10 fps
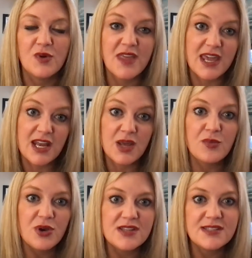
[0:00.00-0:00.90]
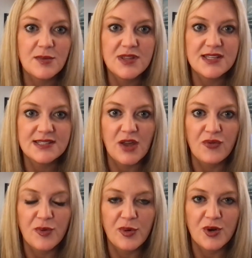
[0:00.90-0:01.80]
they can input some of this
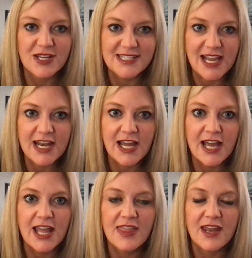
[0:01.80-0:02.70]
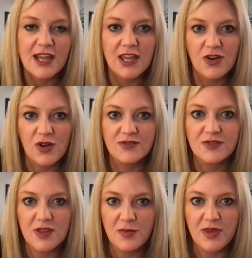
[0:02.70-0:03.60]
self-reported data, and then it can
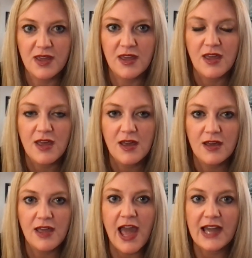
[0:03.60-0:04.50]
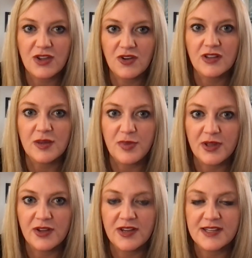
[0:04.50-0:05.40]
also then be accurately
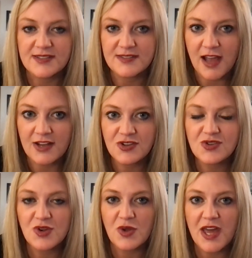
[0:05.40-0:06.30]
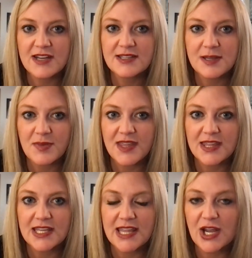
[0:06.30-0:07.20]
billed as such. So that is something
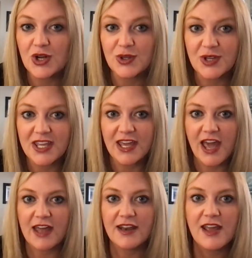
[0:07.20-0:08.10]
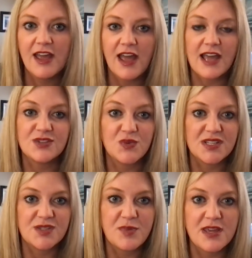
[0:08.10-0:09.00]
that they are looking at as we
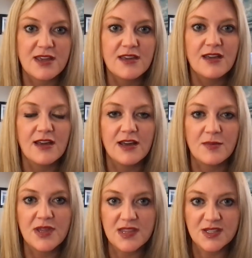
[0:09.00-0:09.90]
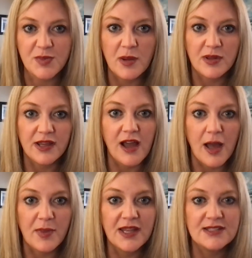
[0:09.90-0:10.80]
speak in this public
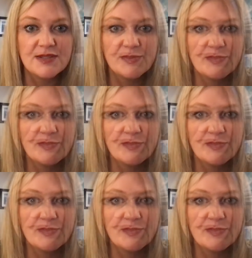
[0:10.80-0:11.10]
comment.